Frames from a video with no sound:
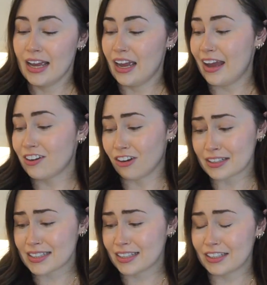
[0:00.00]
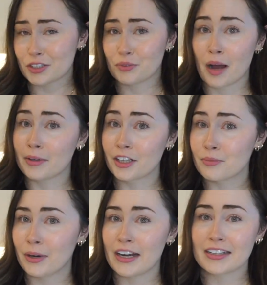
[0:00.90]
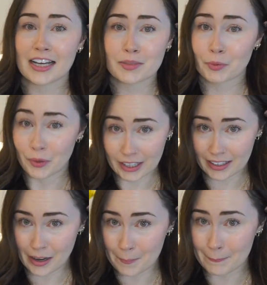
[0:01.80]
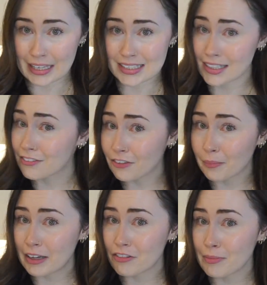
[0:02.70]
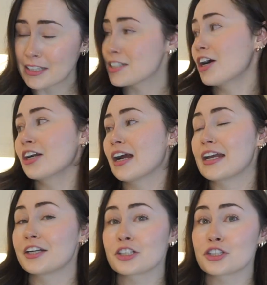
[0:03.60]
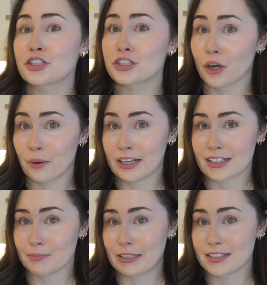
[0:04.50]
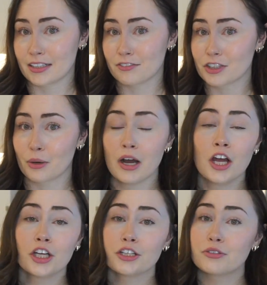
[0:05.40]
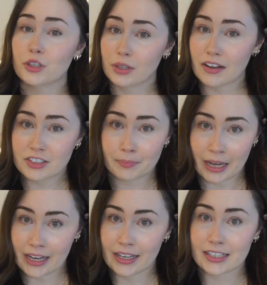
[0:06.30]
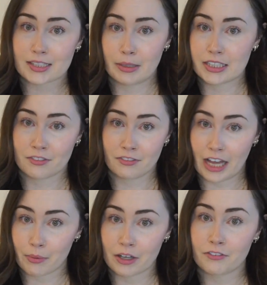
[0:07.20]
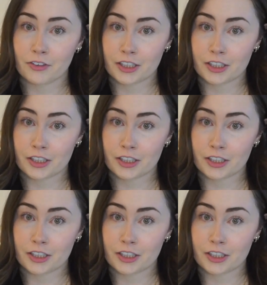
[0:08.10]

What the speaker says: And honestly, this Robin Hood brand has been working amazing for me for my starter, and it is so inexpensive. So you don't have to buy an expensive flour for your